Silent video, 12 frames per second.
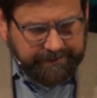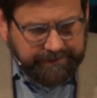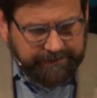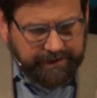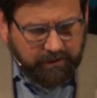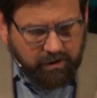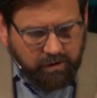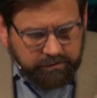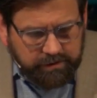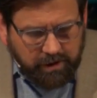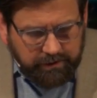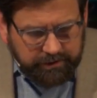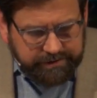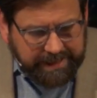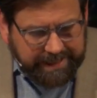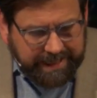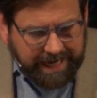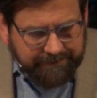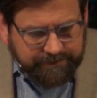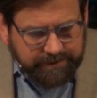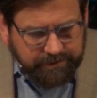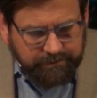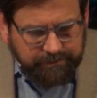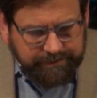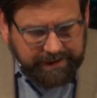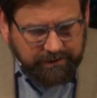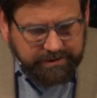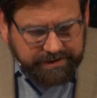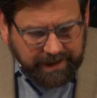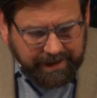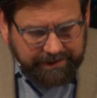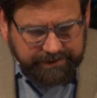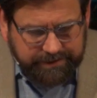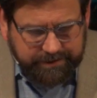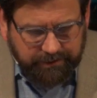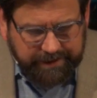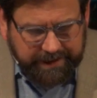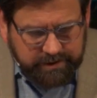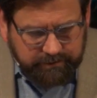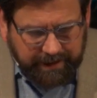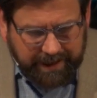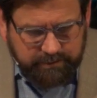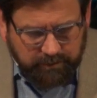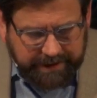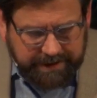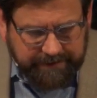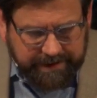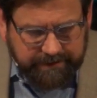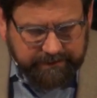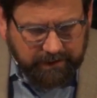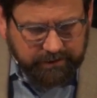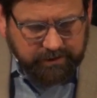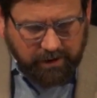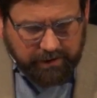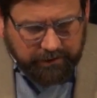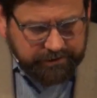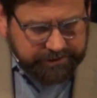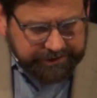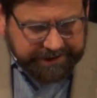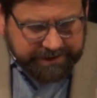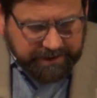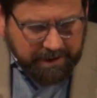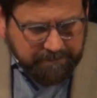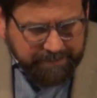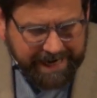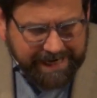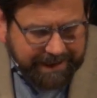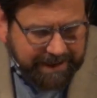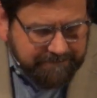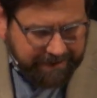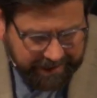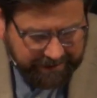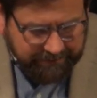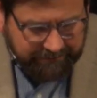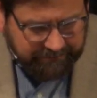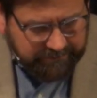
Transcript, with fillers: Their own daughters they gave to their sons. So the Israelites were giving their daughters to these pagan men.